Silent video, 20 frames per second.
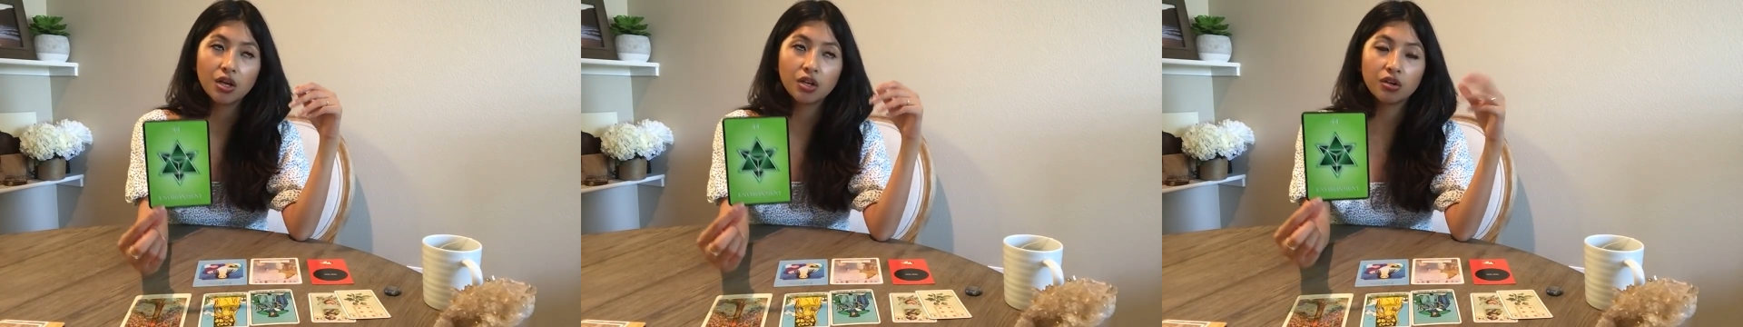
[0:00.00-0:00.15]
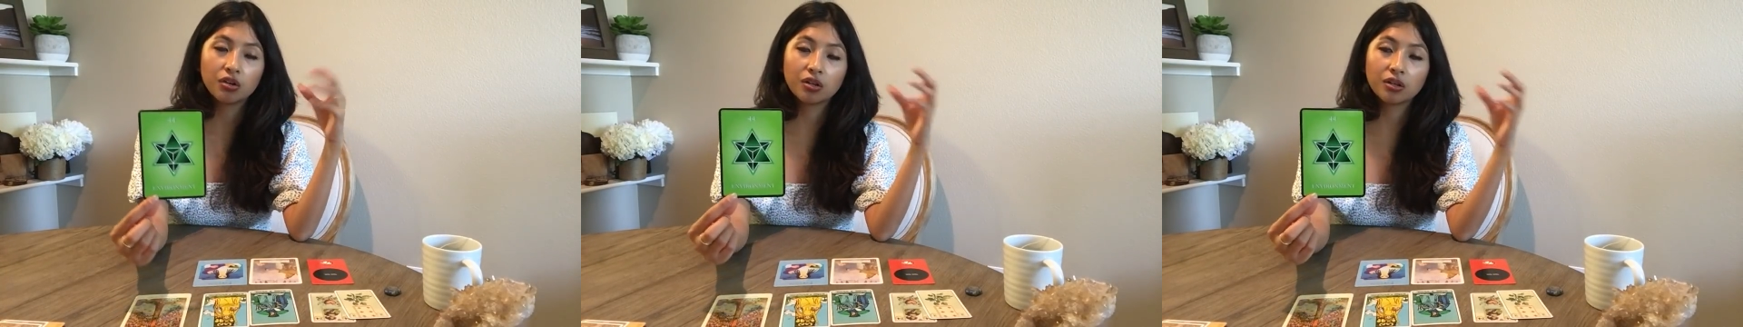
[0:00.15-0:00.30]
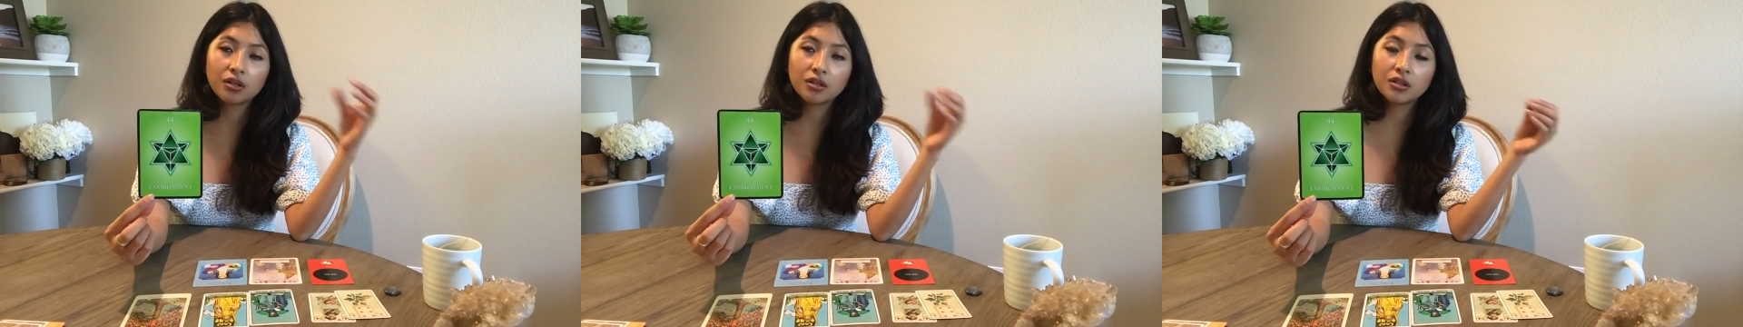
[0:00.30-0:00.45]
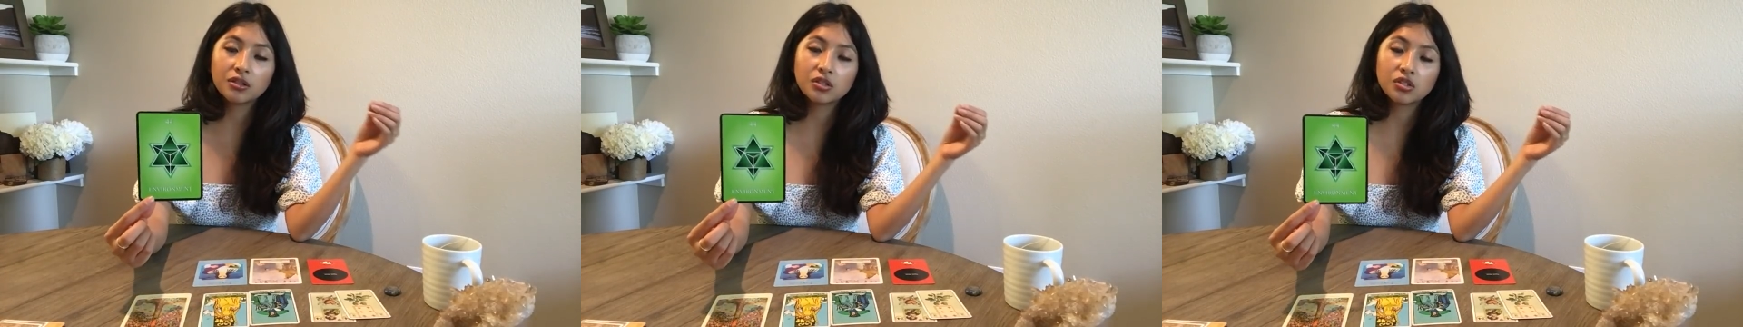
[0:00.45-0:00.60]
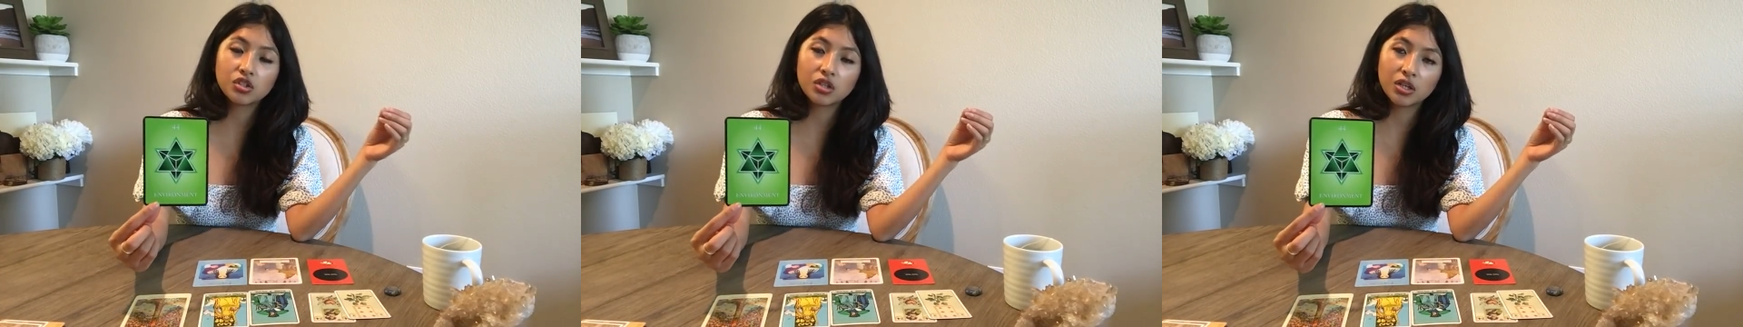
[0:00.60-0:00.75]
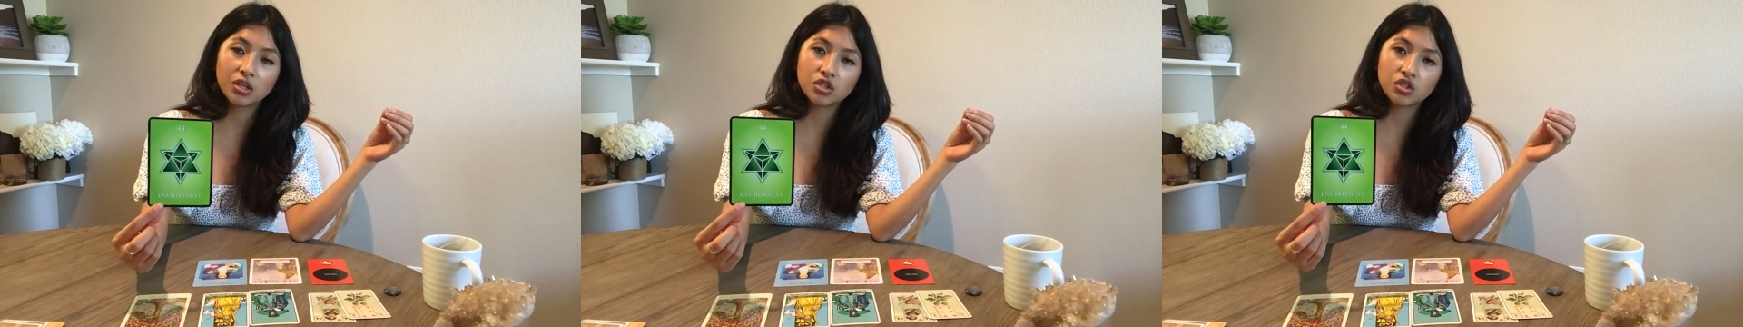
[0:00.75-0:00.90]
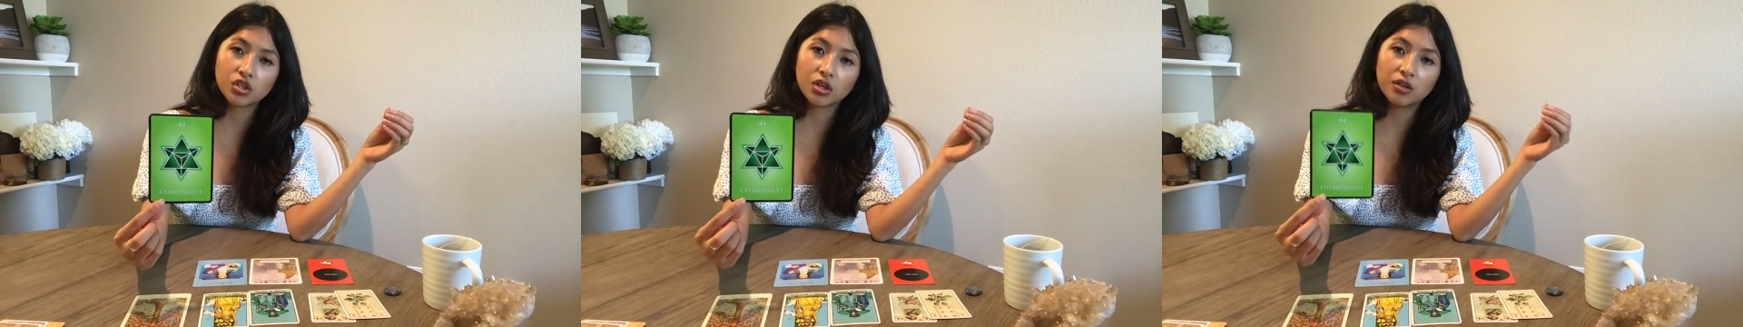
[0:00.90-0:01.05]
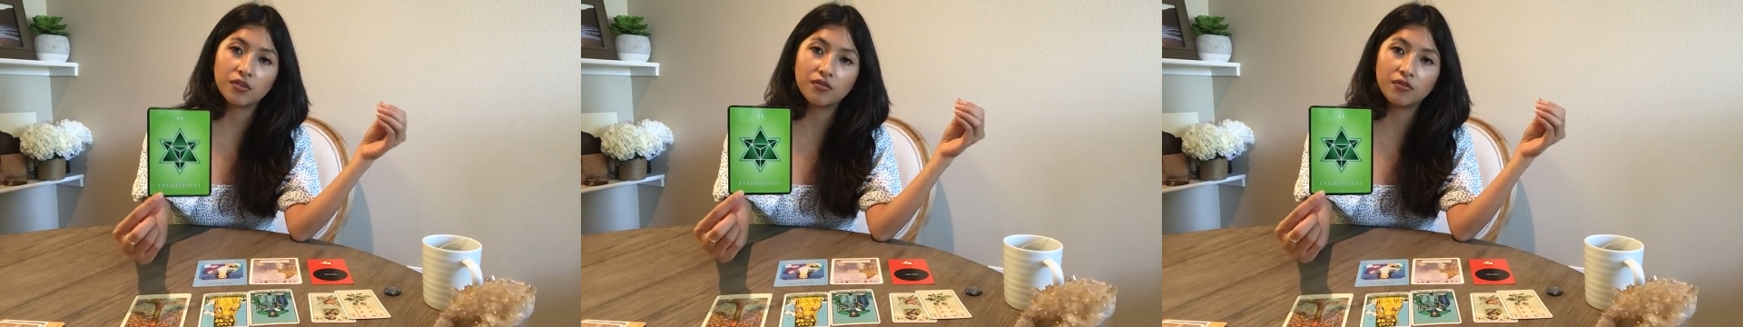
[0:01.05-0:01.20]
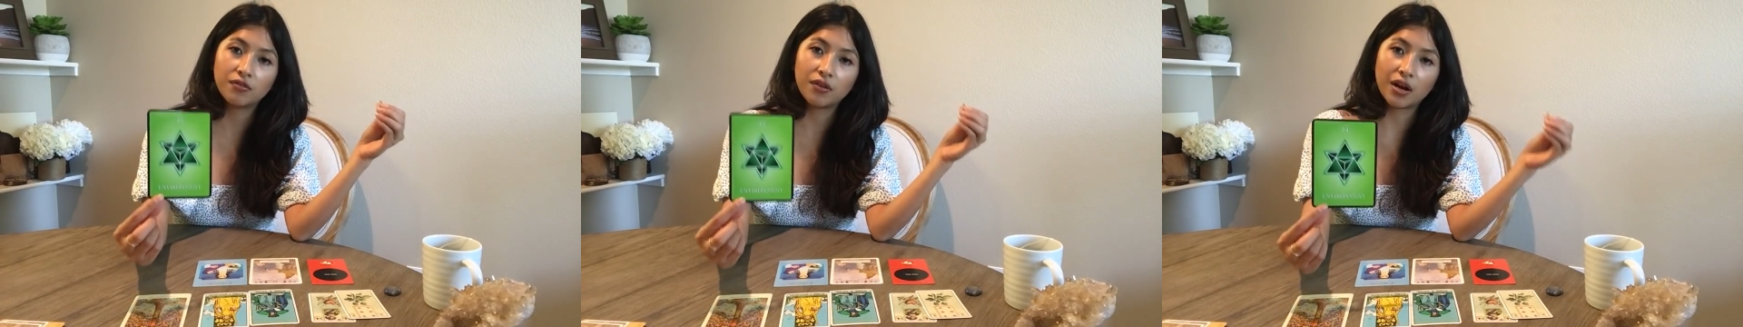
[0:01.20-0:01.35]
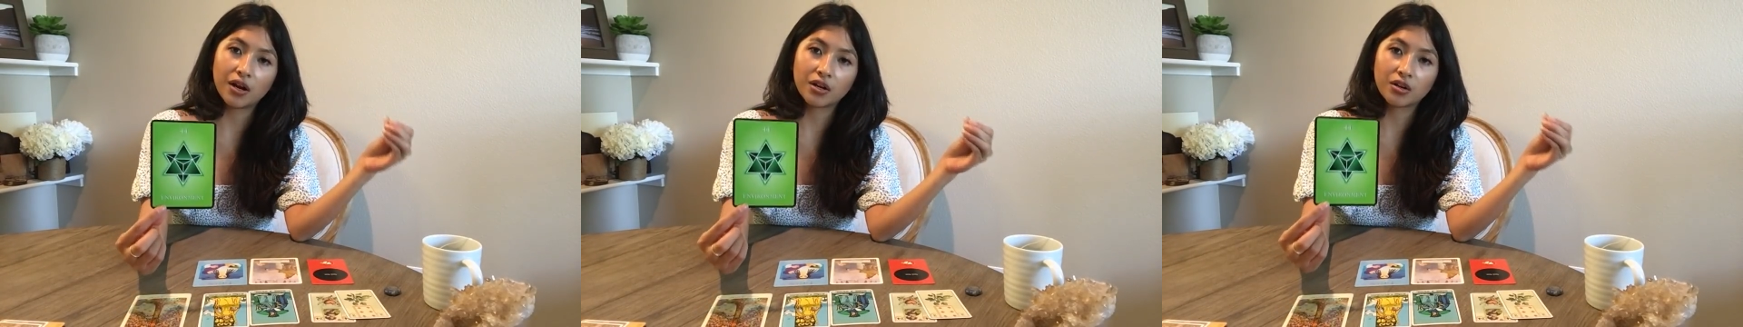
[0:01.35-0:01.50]
You're going to need to change your
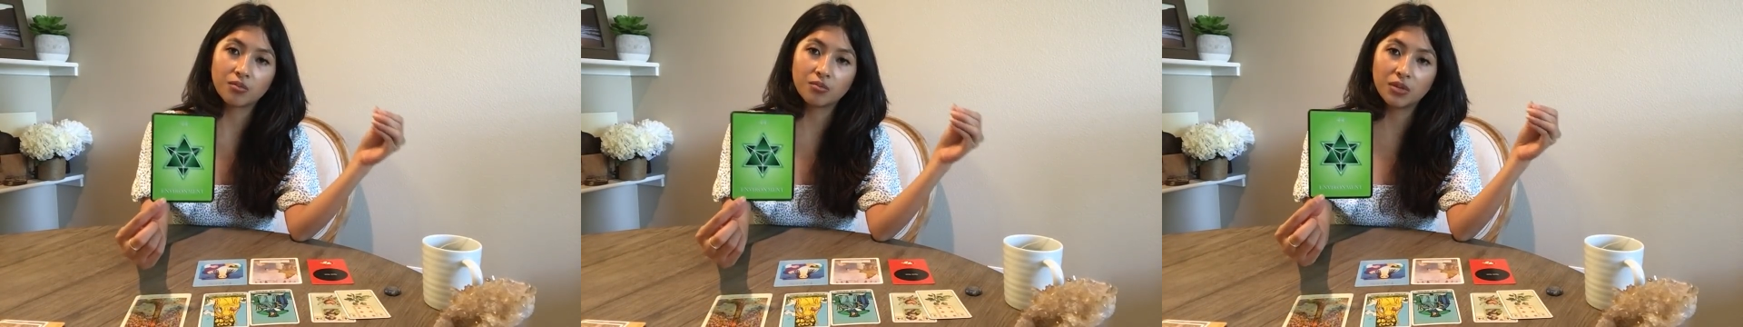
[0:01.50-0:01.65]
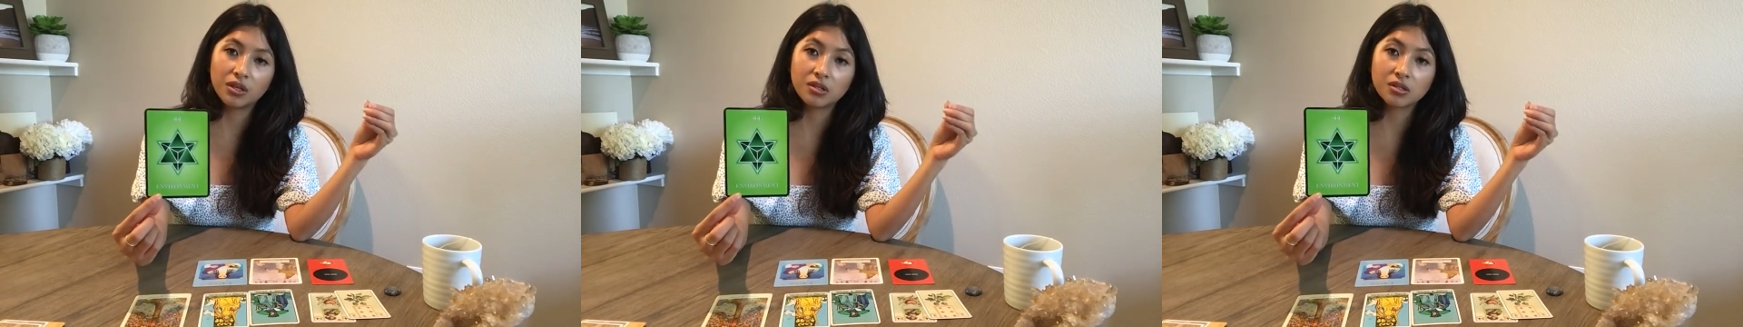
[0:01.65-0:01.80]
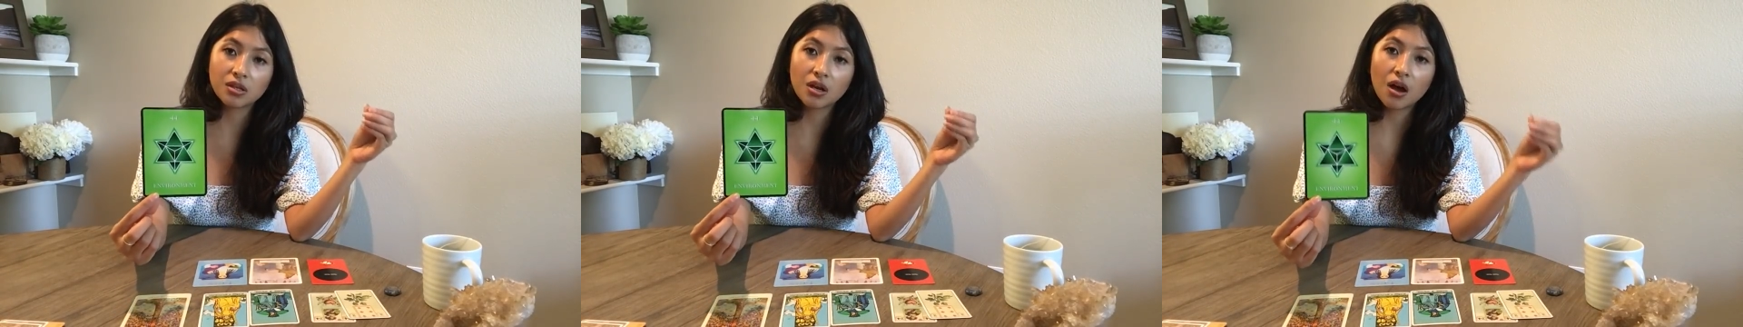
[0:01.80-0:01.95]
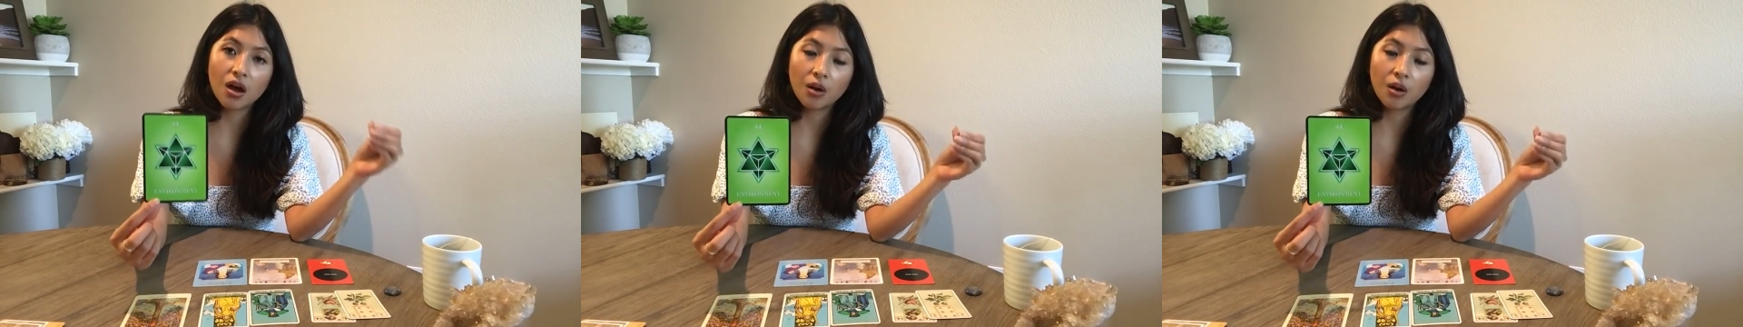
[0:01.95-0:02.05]
environment